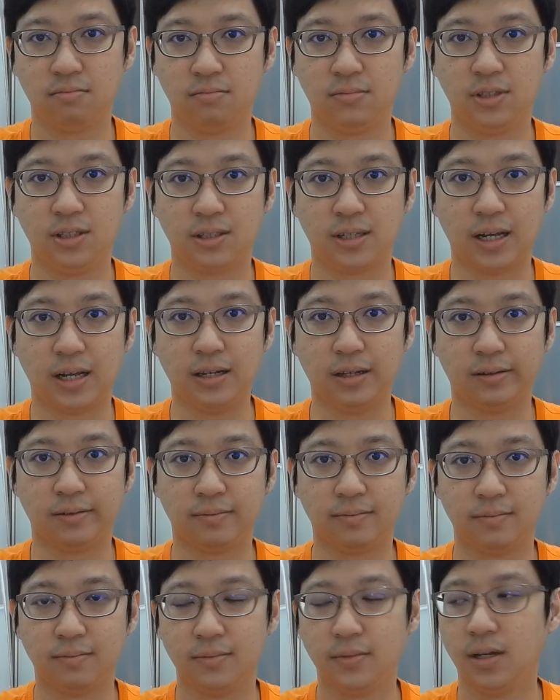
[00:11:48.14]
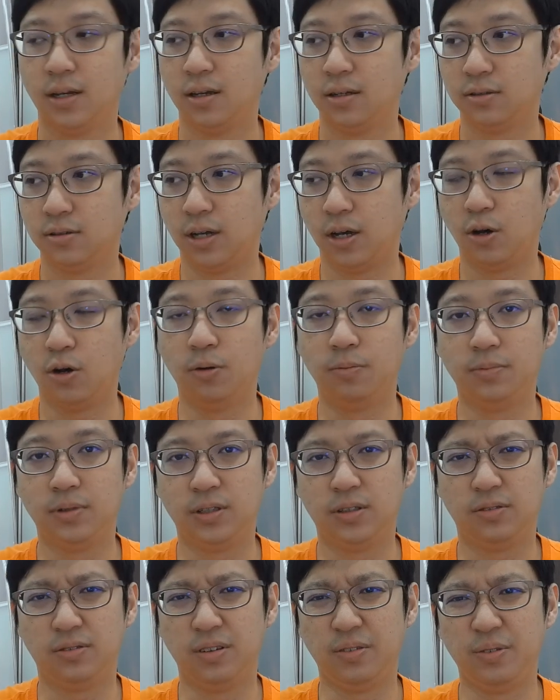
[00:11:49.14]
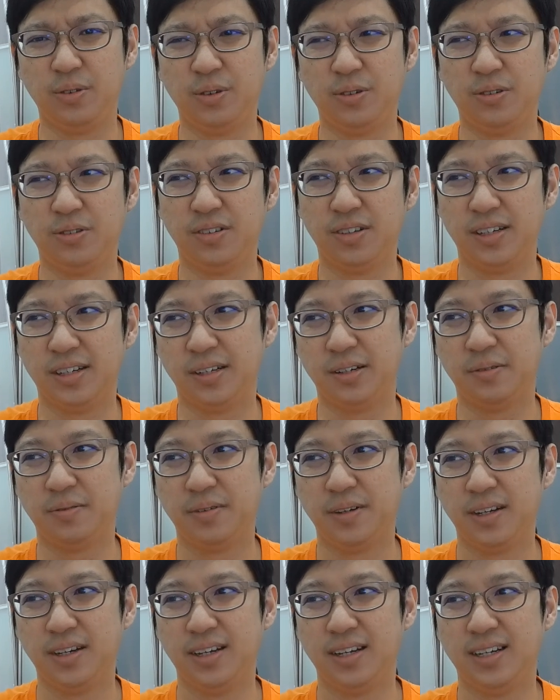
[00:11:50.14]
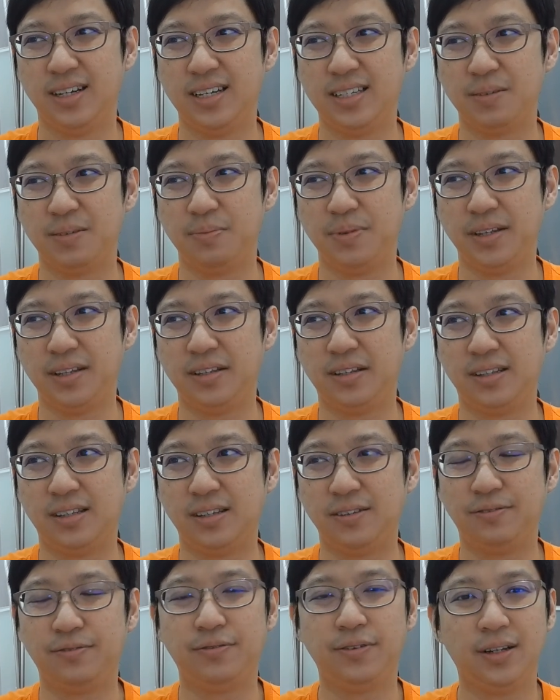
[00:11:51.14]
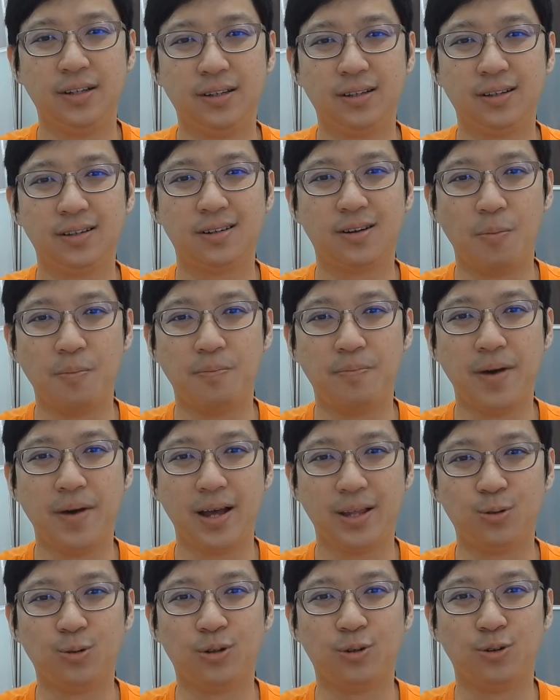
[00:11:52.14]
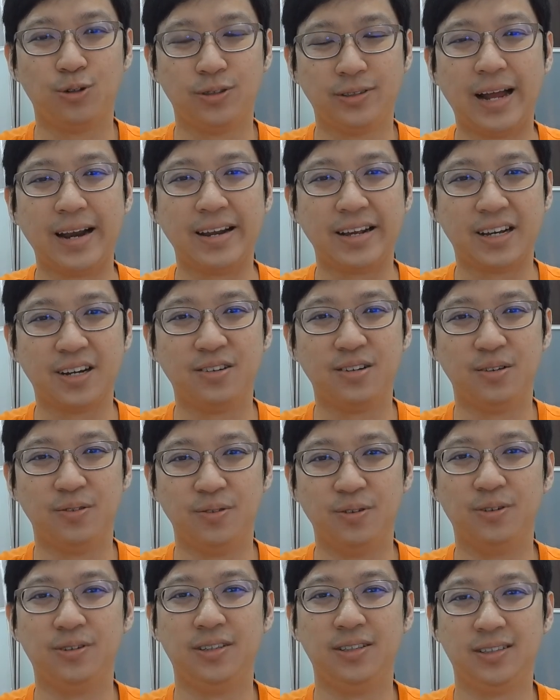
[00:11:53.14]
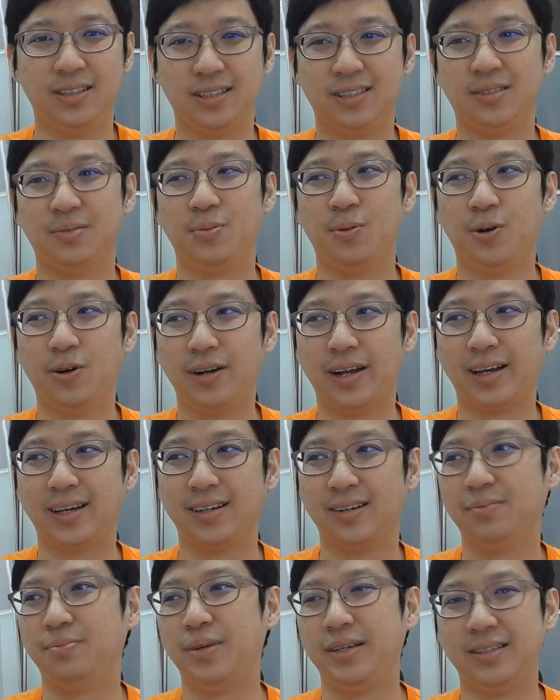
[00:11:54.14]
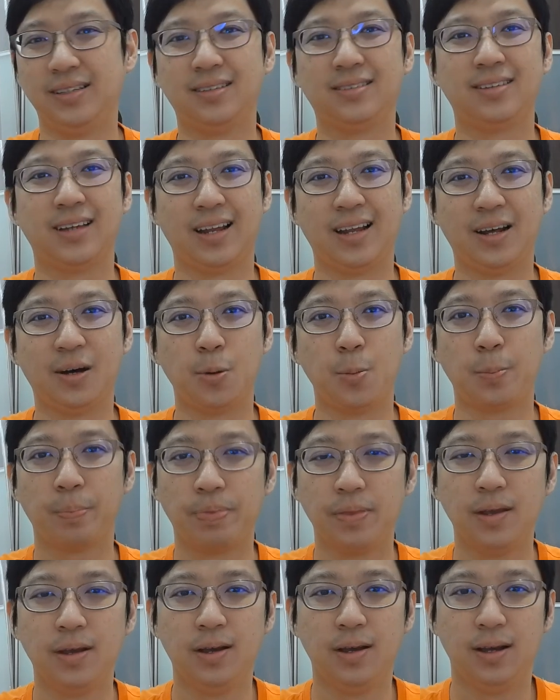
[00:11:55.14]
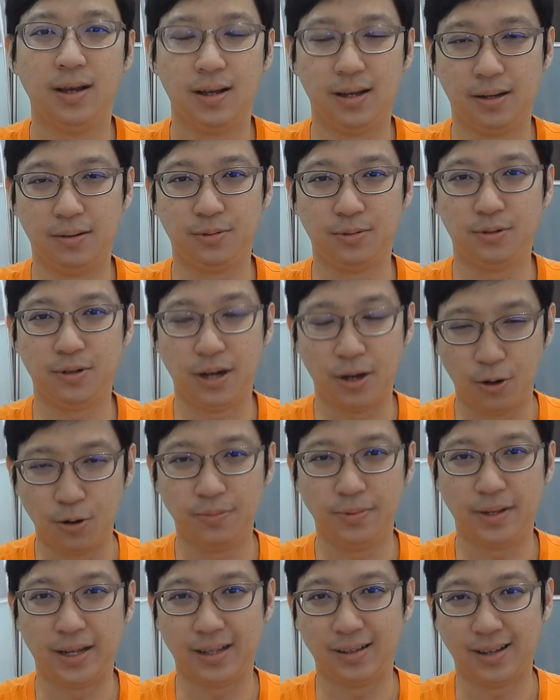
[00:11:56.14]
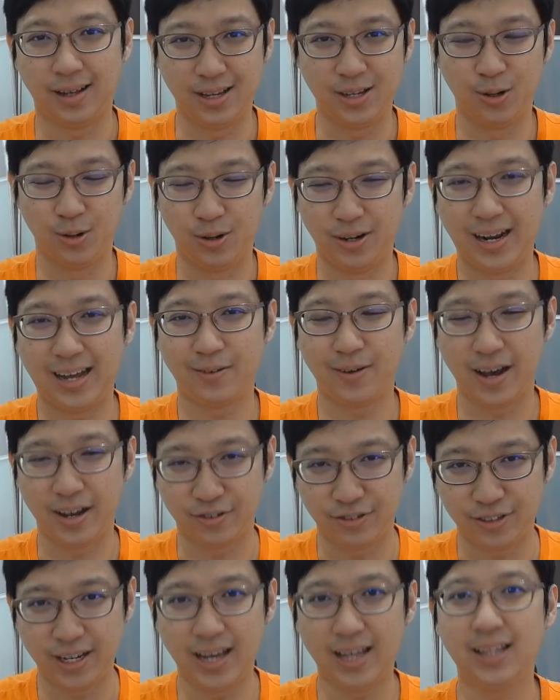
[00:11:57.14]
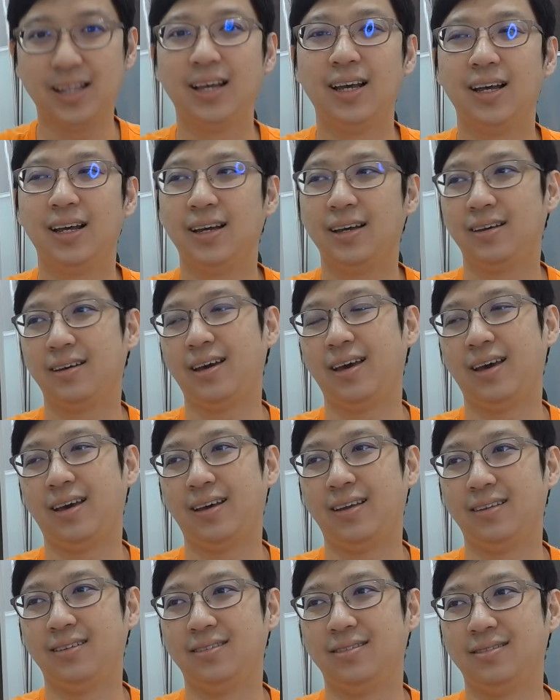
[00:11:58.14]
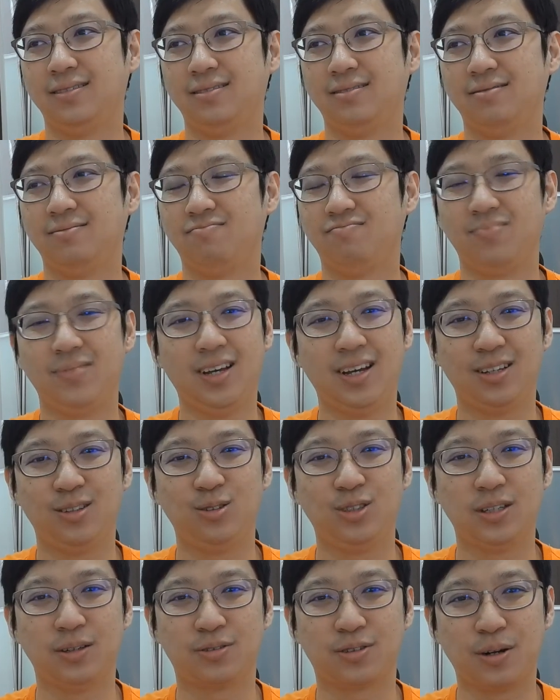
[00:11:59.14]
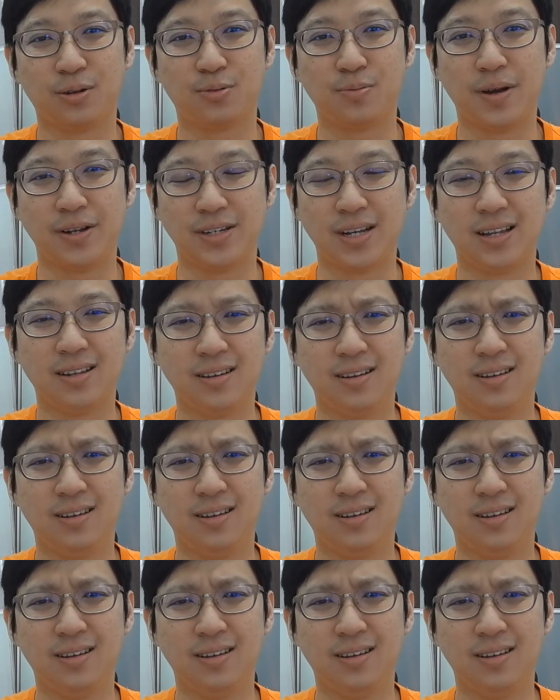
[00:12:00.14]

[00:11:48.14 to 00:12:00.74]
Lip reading: get it. So I hope this review is a bit different compared to those technical reviews. This is more like a basic setup. So I hope that you like what I've shared, and yeah, do subscribe to my channel,